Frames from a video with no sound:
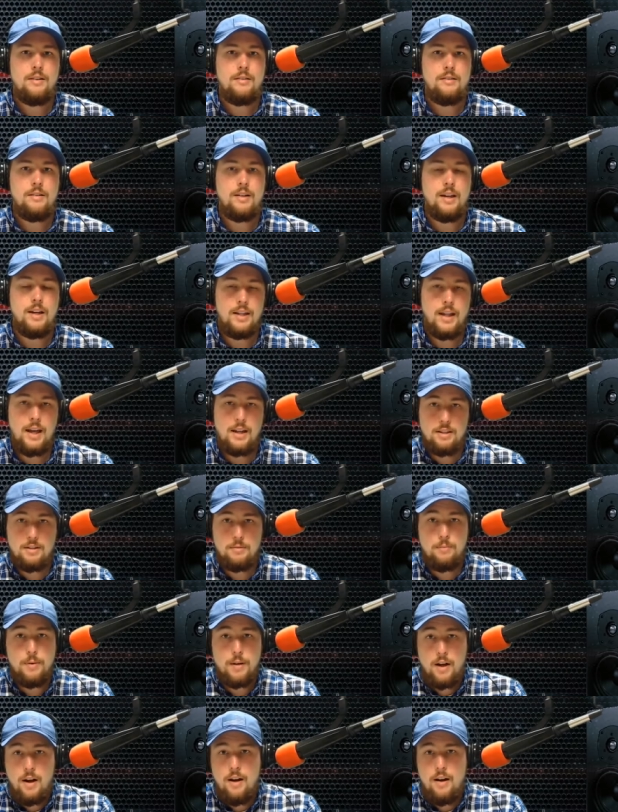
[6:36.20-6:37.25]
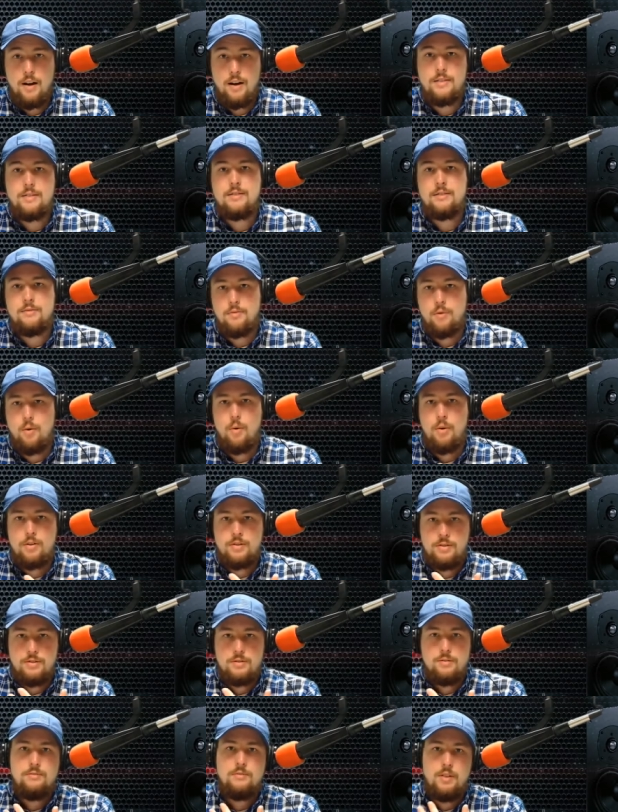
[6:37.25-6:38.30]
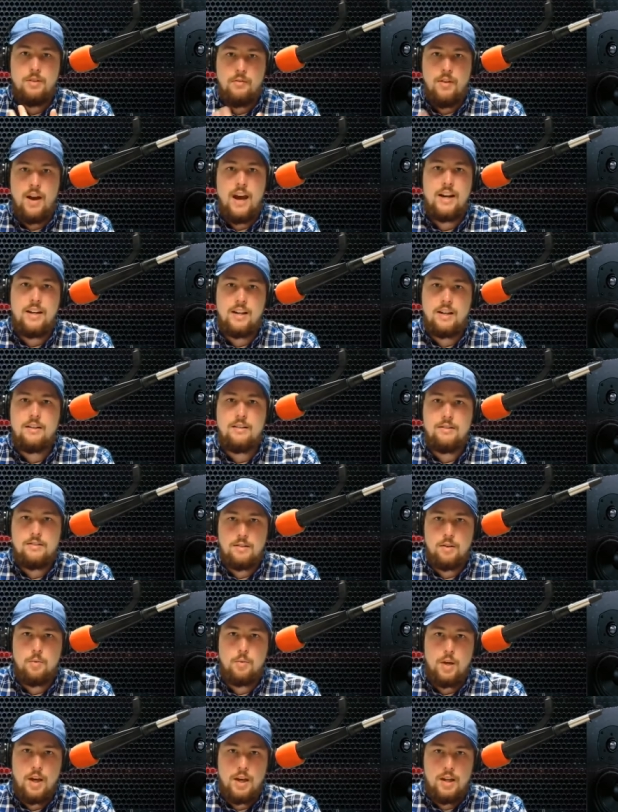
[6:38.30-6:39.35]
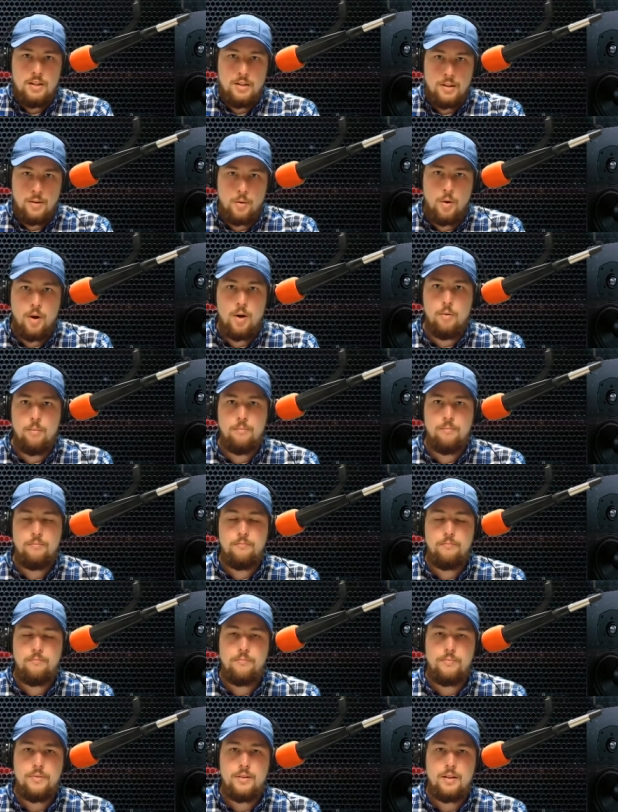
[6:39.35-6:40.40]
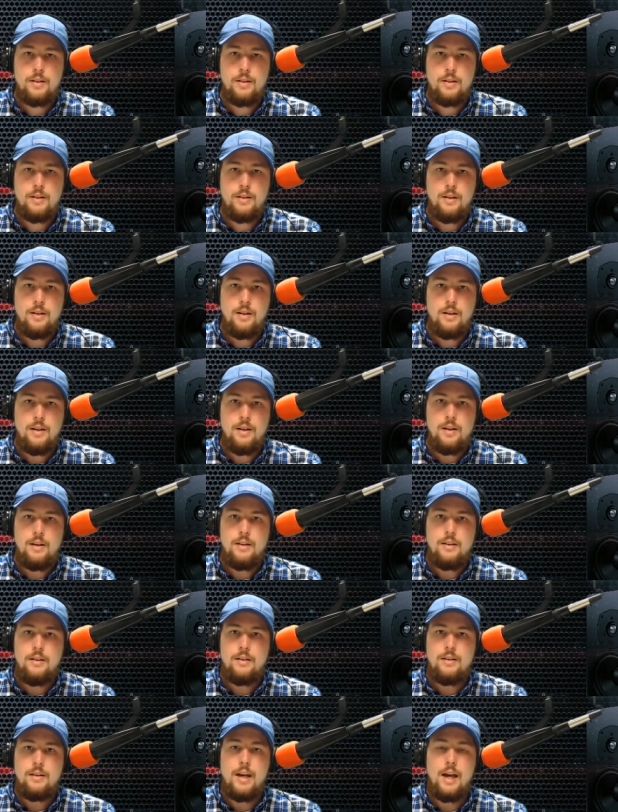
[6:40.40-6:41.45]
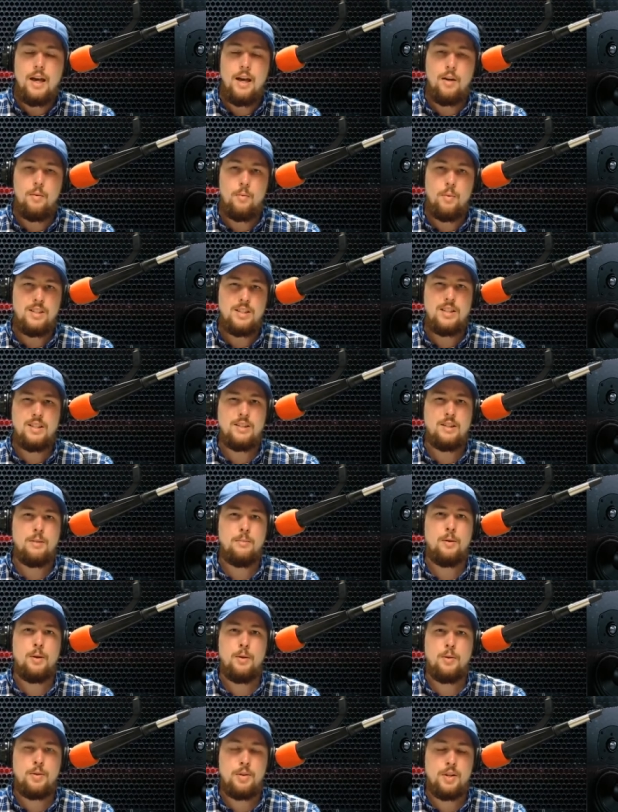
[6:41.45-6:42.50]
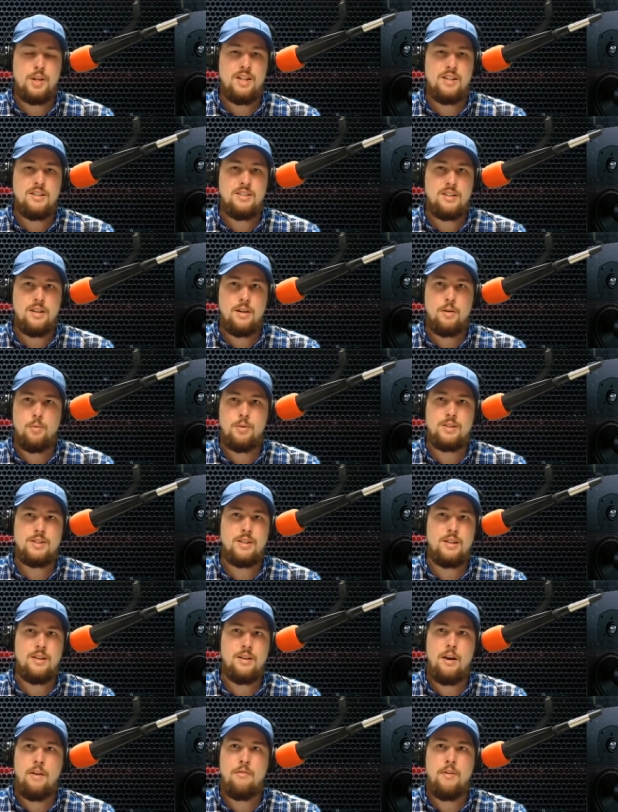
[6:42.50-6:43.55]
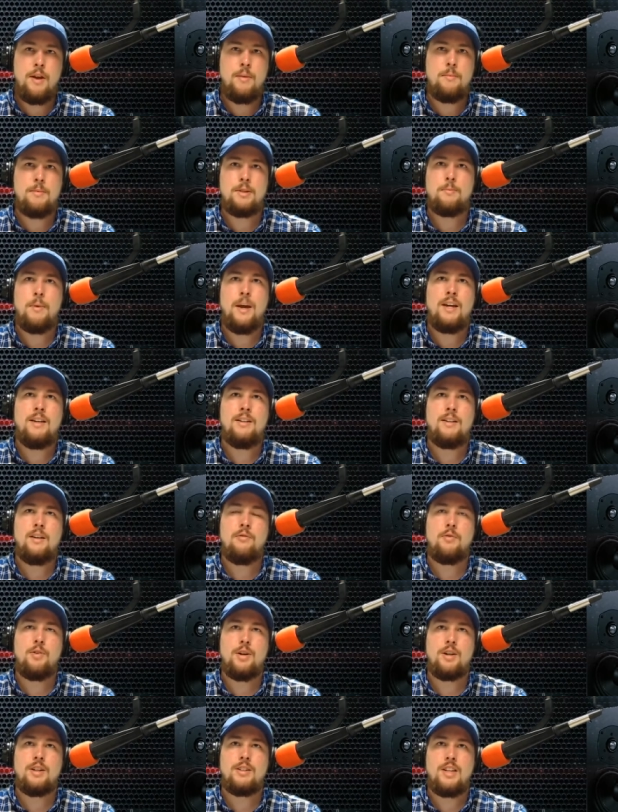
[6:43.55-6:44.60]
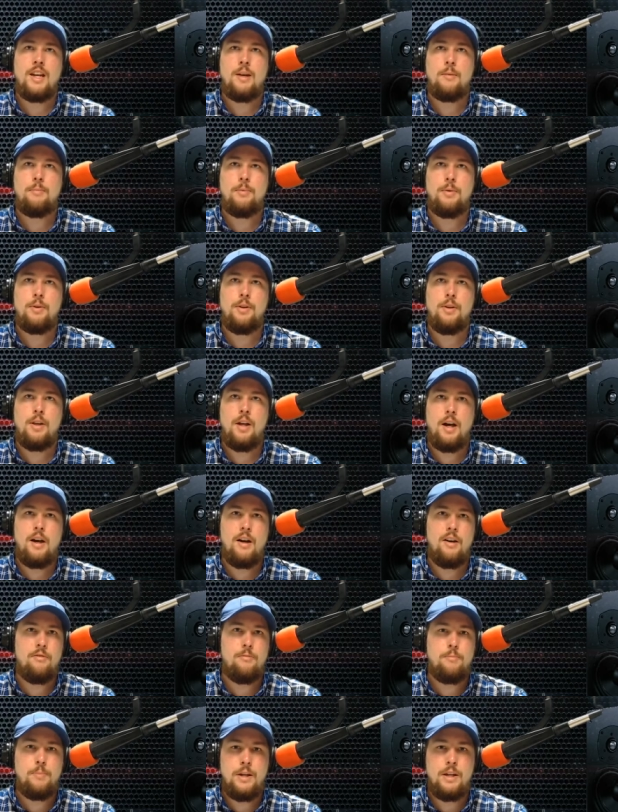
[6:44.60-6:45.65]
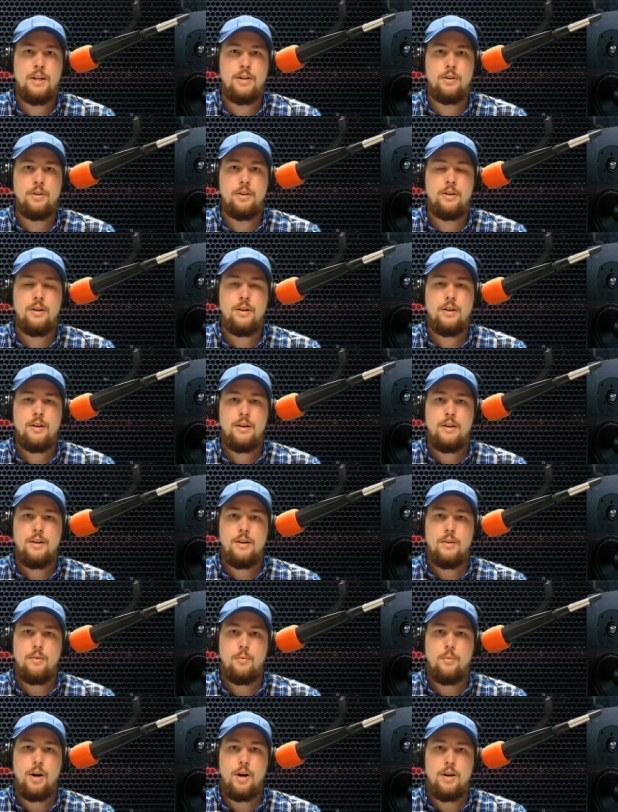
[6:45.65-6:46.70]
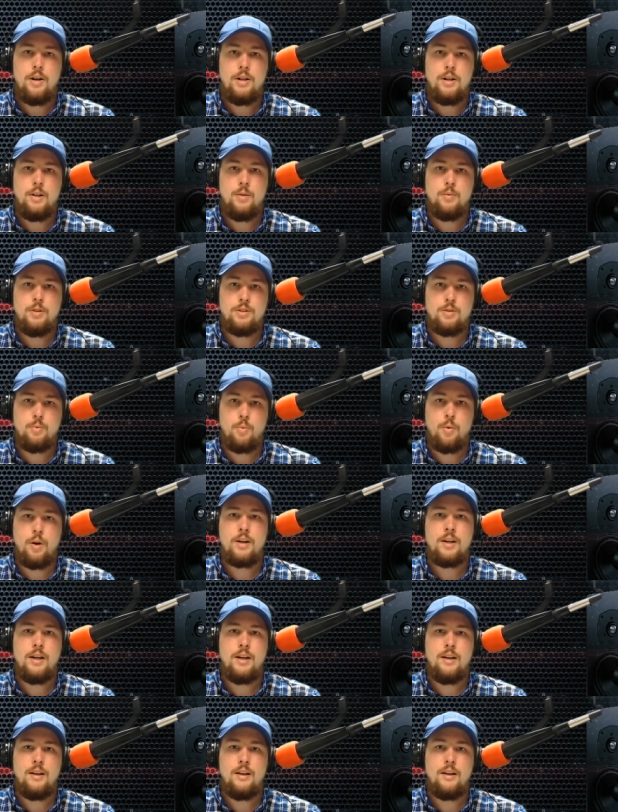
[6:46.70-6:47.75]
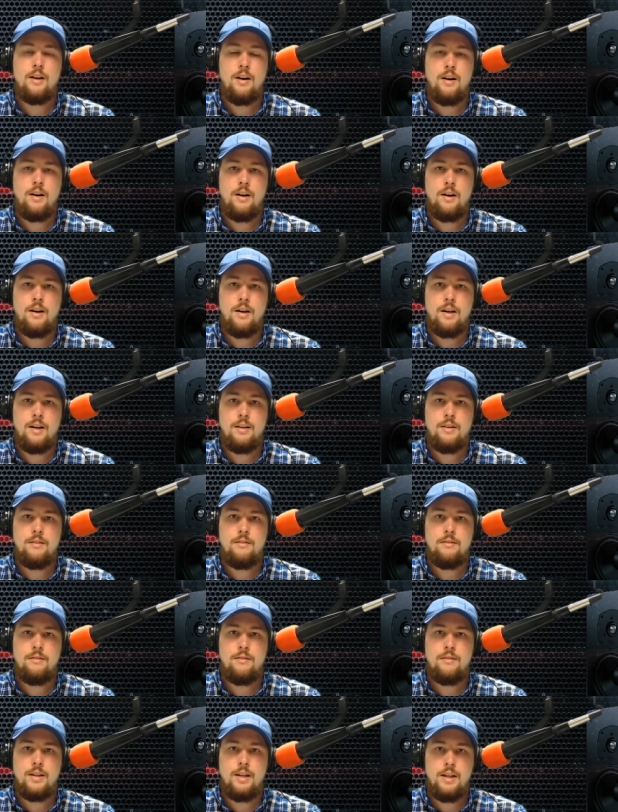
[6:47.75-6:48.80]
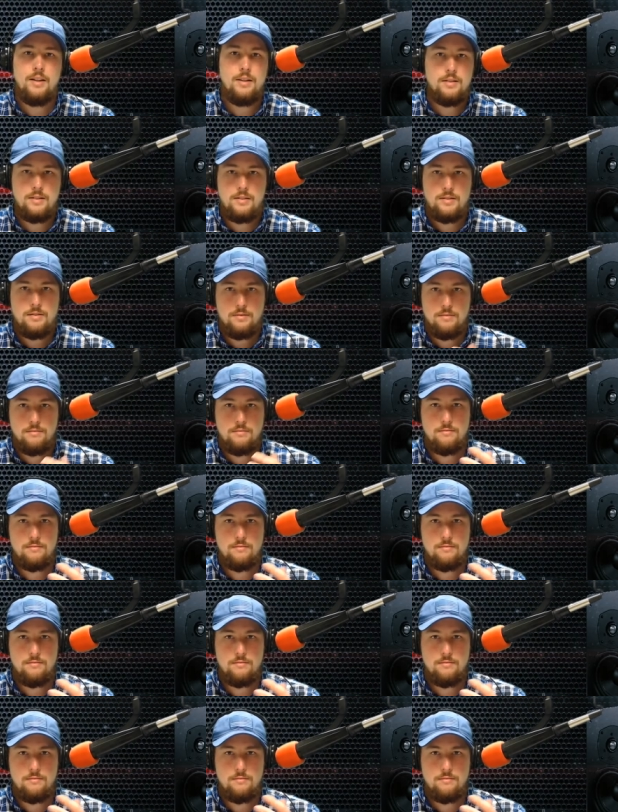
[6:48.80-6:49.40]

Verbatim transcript: And that is because, of course, the Vatican is located in Rome. And we see similar things. There was a, a famous painting, for example, of Peter, where he was working on his